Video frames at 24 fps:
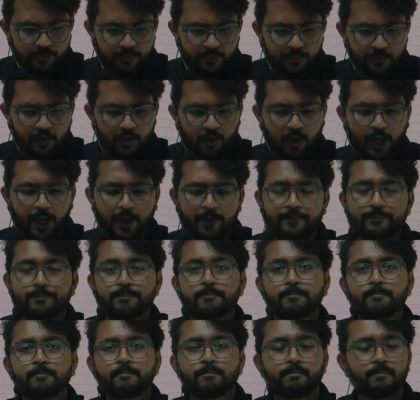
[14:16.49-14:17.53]
Okay,
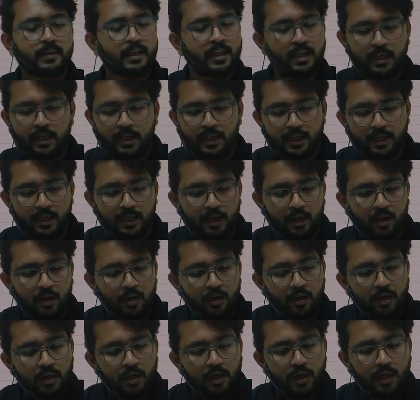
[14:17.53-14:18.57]
now
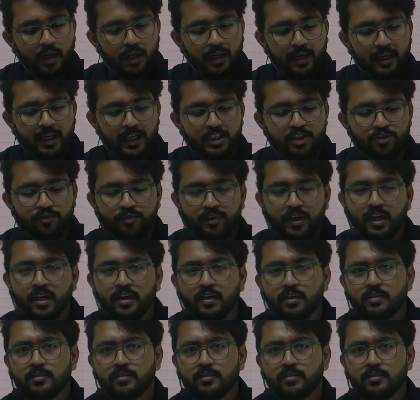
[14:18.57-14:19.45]
next field,